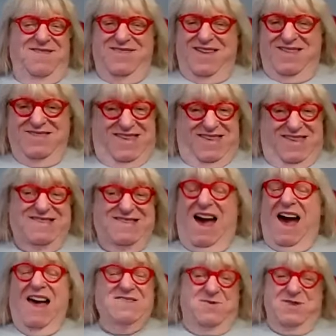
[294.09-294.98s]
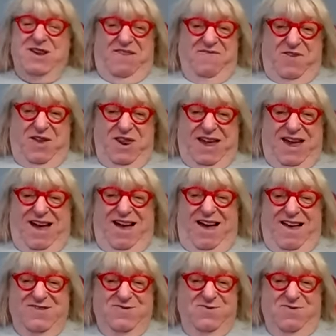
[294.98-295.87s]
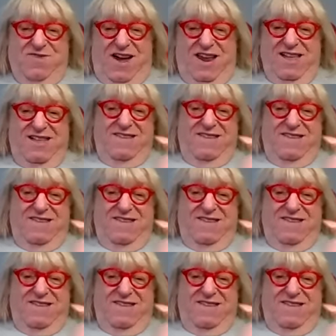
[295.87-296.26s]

These guys were not funny guys who were writing